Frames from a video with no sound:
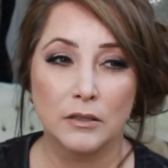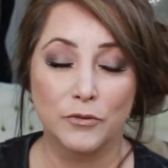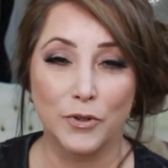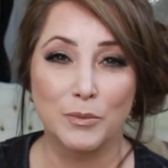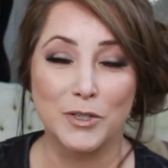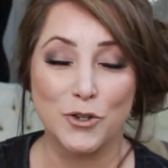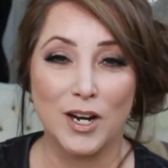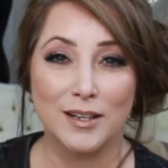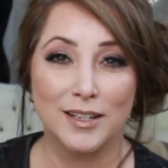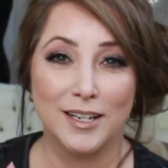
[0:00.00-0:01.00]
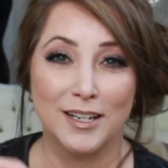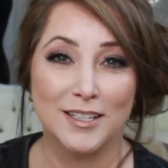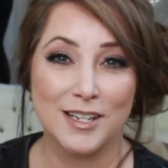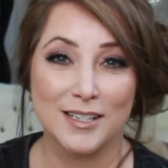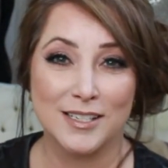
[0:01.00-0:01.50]
from the dry cleaning,
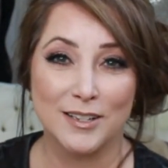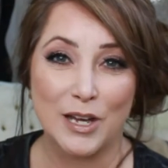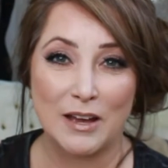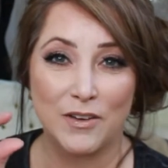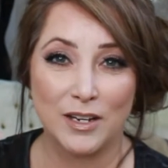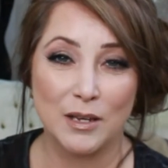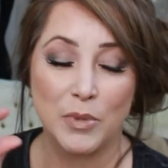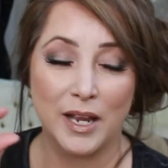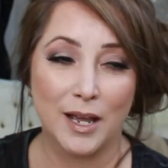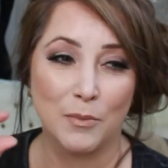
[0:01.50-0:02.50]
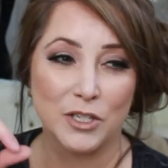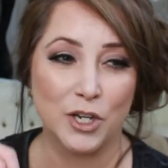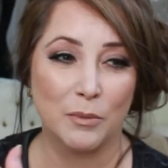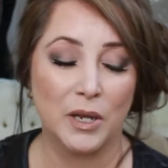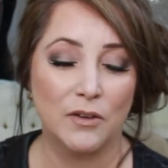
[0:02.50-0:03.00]
because I still have on eBay how much
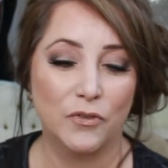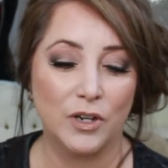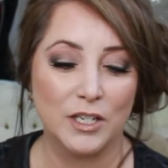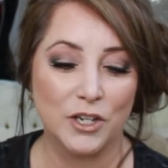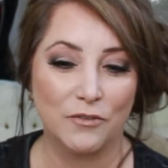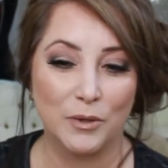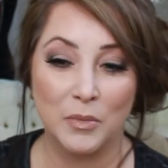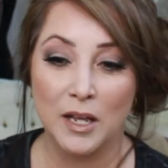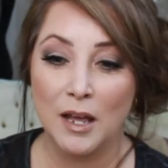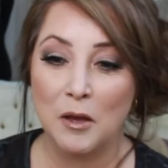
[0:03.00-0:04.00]
I paid for each of them.